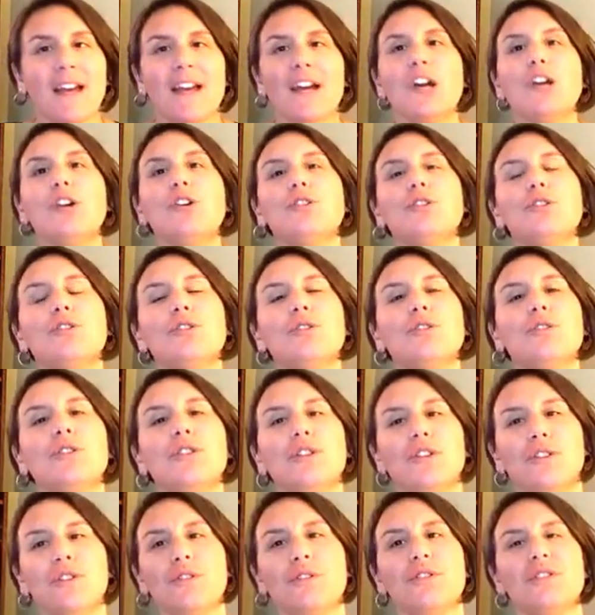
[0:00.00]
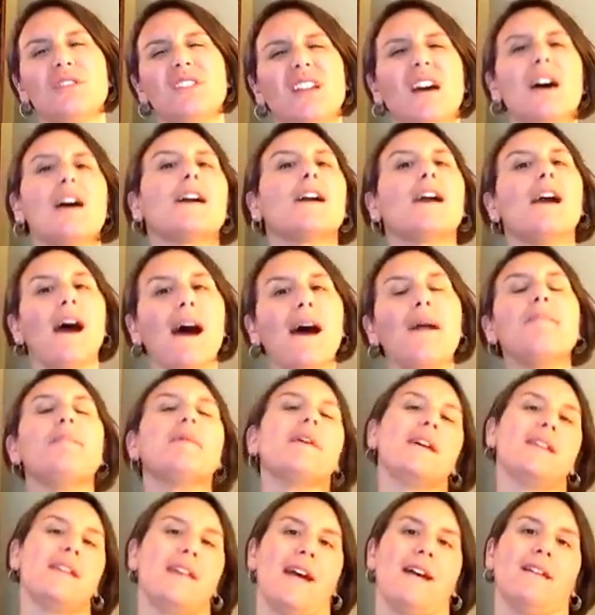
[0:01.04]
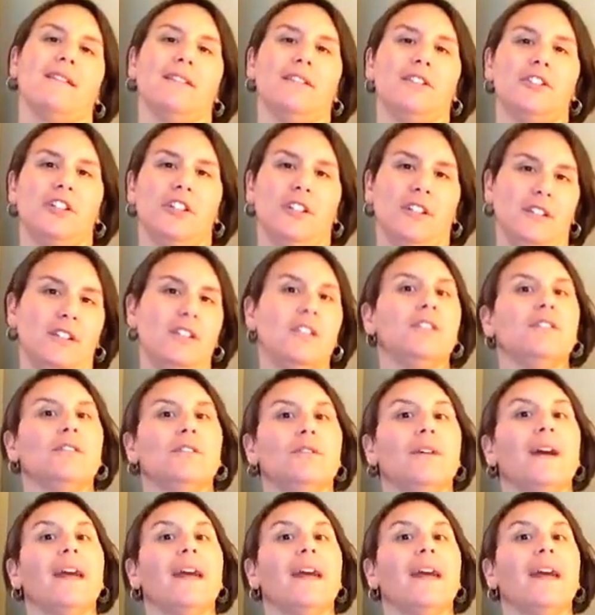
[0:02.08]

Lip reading: who used a cup analogy to